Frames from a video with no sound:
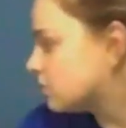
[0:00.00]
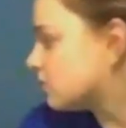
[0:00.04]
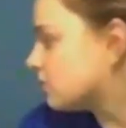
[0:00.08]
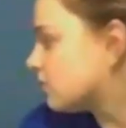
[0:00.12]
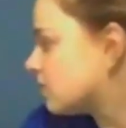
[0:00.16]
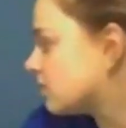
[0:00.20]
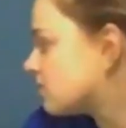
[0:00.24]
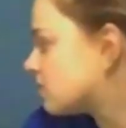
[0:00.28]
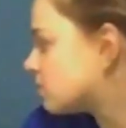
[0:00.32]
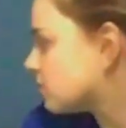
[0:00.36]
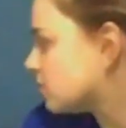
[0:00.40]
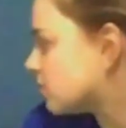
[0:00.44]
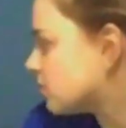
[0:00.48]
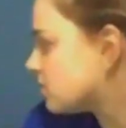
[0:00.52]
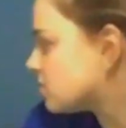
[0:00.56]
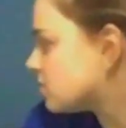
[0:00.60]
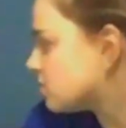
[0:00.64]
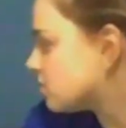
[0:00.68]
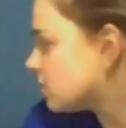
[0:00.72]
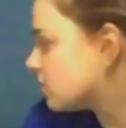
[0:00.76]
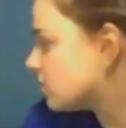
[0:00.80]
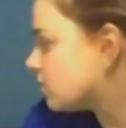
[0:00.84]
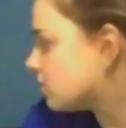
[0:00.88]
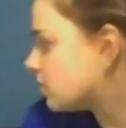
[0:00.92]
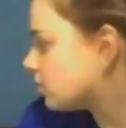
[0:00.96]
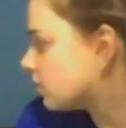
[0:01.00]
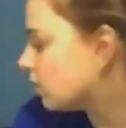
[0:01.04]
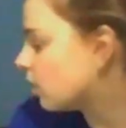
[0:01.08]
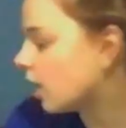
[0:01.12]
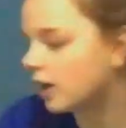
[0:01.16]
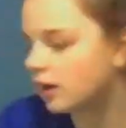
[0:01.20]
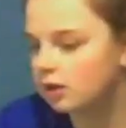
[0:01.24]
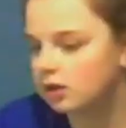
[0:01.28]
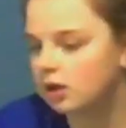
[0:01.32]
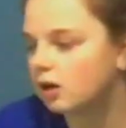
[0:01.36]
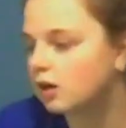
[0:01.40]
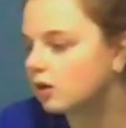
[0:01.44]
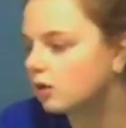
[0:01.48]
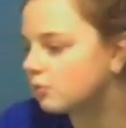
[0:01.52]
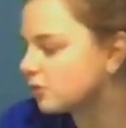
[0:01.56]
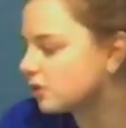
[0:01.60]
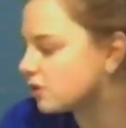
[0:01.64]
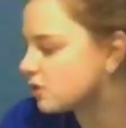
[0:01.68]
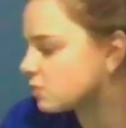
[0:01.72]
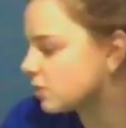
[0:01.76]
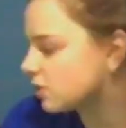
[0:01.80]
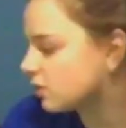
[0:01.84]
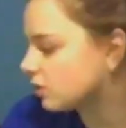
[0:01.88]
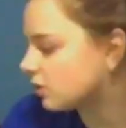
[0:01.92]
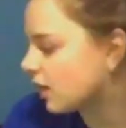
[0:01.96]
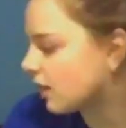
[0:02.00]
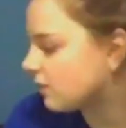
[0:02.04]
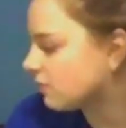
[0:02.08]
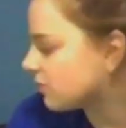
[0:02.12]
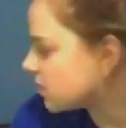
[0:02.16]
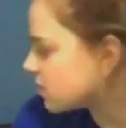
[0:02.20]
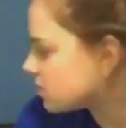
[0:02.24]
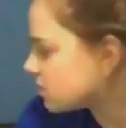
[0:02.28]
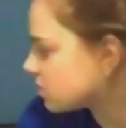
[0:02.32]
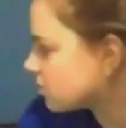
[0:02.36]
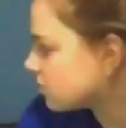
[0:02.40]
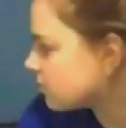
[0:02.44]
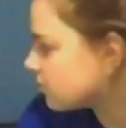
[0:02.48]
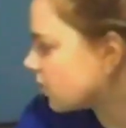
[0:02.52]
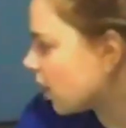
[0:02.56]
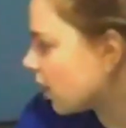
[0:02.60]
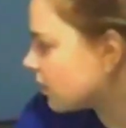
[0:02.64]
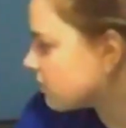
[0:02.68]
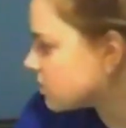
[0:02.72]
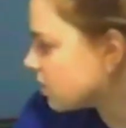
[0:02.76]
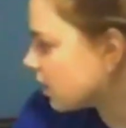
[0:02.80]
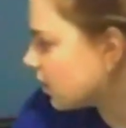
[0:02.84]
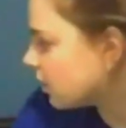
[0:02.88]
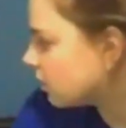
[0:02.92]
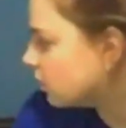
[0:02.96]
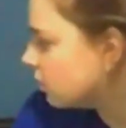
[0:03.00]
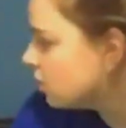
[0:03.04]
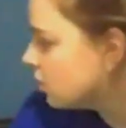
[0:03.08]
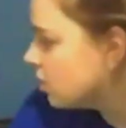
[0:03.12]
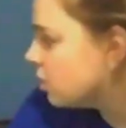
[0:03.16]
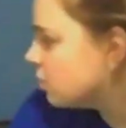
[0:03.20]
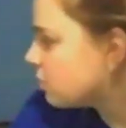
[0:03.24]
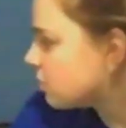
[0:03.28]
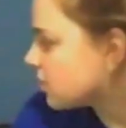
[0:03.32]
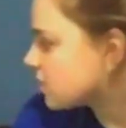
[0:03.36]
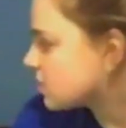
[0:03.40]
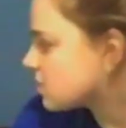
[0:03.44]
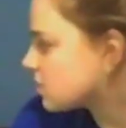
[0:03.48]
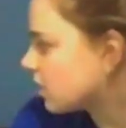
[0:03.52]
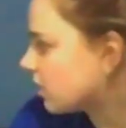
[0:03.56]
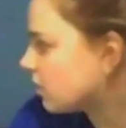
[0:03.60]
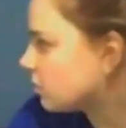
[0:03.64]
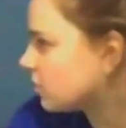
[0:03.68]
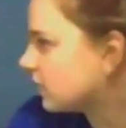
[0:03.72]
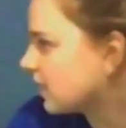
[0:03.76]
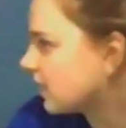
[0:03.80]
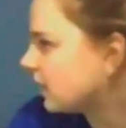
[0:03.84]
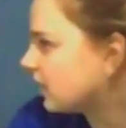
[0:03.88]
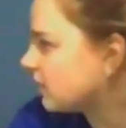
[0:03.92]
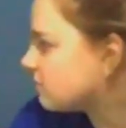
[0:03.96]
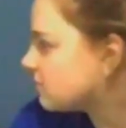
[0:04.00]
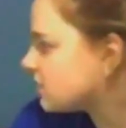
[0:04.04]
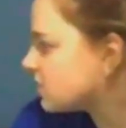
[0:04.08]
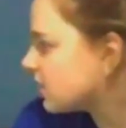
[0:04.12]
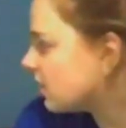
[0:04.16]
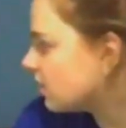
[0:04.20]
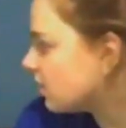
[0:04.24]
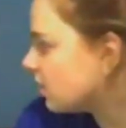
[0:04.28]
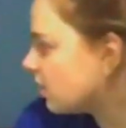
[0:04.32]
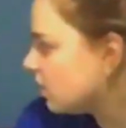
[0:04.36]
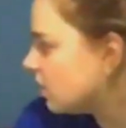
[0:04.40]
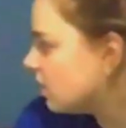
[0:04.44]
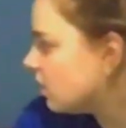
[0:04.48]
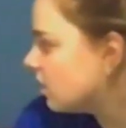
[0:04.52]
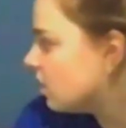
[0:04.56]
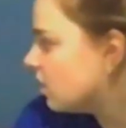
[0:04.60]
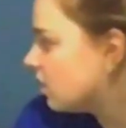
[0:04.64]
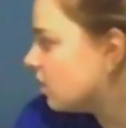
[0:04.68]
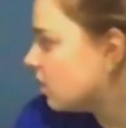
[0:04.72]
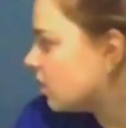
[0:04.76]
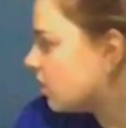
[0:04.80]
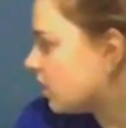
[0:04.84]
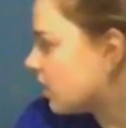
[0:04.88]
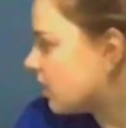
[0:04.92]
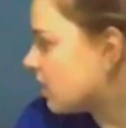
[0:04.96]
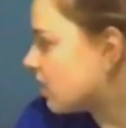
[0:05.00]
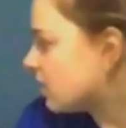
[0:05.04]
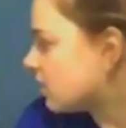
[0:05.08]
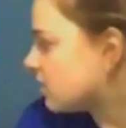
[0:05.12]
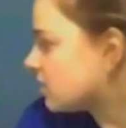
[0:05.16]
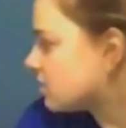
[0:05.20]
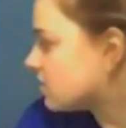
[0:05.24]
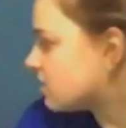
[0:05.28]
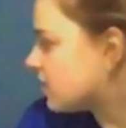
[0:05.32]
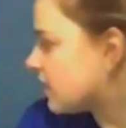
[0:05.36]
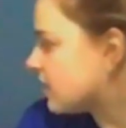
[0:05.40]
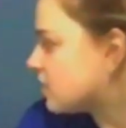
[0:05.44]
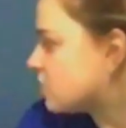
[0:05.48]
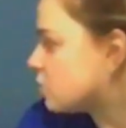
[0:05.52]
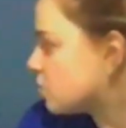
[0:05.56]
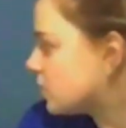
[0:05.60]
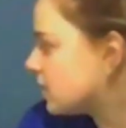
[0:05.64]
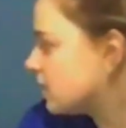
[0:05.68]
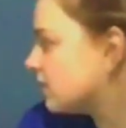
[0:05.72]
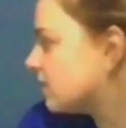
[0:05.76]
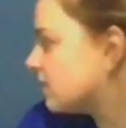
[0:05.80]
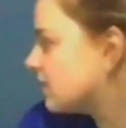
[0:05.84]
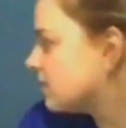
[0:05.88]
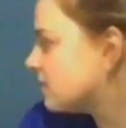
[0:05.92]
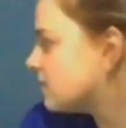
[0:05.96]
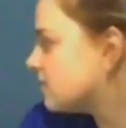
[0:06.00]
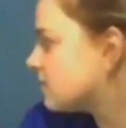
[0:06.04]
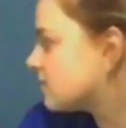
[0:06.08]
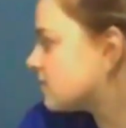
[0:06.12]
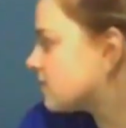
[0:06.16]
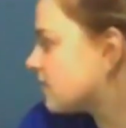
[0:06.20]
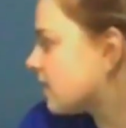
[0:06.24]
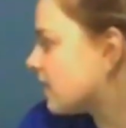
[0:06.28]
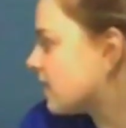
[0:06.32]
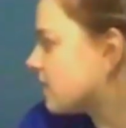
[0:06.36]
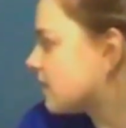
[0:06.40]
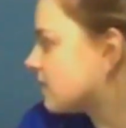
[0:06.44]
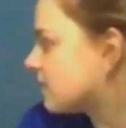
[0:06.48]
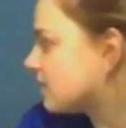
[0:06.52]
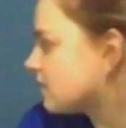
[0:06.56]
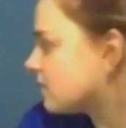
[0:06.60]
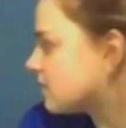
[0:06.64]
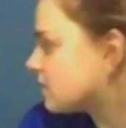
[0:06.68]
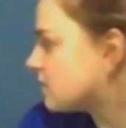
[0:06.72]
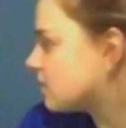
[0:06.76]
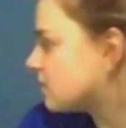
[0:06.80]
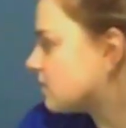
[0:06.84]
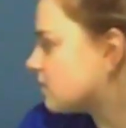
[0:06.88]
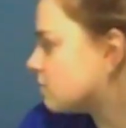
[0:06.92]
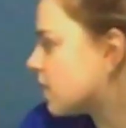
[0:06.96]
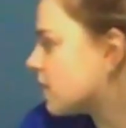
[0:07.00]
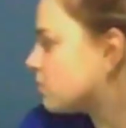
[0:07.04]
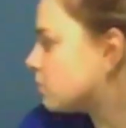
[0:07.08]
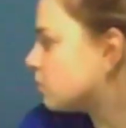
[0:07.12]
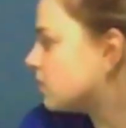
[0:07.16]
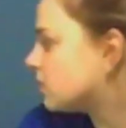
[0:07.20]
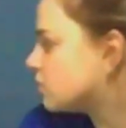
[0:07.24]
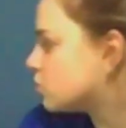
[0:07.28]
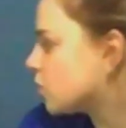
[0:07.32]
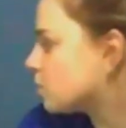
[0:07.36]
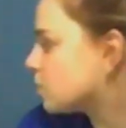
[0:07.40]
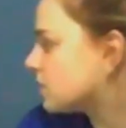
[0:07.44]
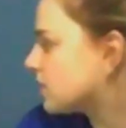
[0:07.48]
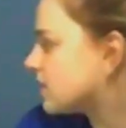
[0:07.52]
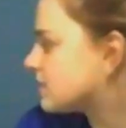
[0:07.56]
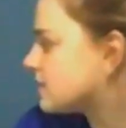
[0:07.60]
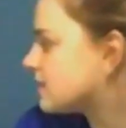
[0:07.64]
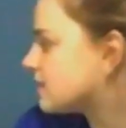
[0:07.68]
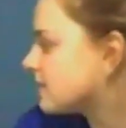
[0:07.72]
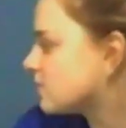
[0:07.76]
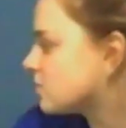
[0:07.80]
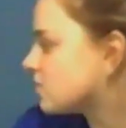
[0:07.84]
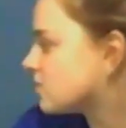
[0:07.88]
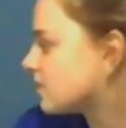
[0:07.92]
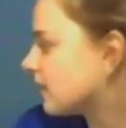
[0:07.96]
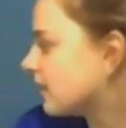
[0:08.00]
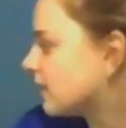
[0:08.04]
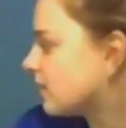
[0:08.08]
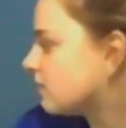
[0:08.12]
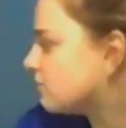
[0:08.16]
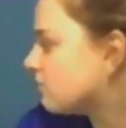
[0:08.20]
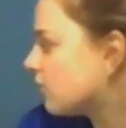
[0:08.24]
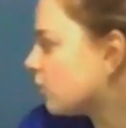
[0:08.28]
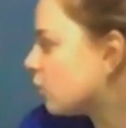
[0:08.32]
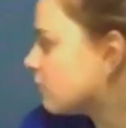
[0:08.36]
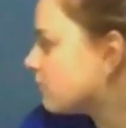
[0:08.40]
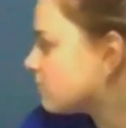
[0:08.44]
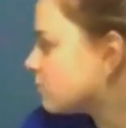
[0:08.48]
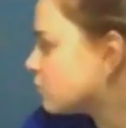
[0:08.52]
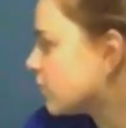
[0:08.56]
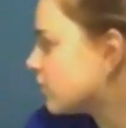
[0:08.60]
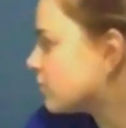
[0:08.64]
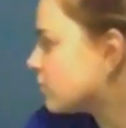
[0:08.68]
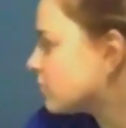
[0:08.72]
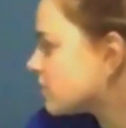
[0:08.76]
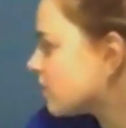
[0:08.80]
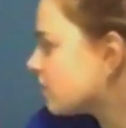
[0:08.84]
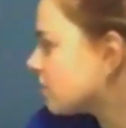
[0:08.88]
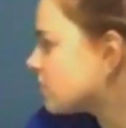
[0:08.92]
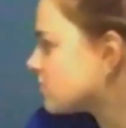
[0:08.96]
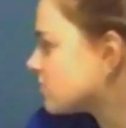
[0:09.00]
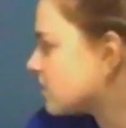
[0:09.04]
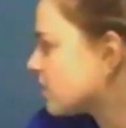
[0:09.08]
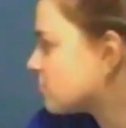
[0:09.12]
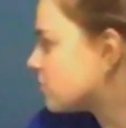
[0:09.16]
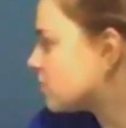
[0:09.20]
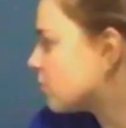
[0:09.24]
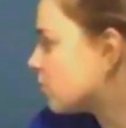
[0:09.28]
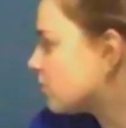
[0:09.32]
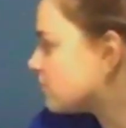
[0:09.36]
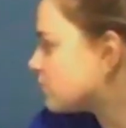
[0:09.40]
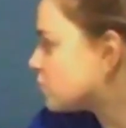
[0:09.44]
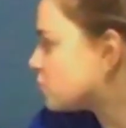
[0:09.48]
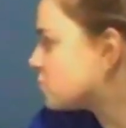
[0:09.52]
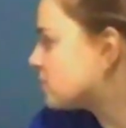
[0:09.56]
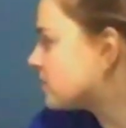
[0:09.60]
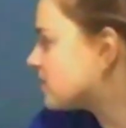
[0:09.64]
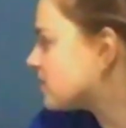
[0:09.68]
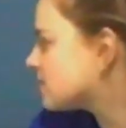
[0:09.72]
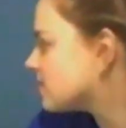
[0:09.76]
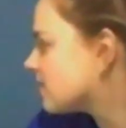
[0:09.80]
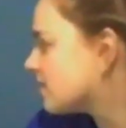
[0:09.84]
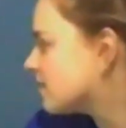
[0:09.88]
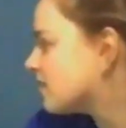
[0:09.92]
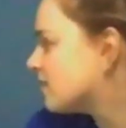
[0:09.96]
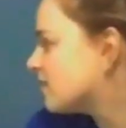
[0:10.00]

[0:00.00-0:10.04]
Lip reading: do it, it's because I can't, because we don't have this sort of a lifestyle. But it's kind of when they live together and they're doing things and people interrupt the kissing, and it's like, can you fuck off and try to do something? Just leave me alone for 2 minutes.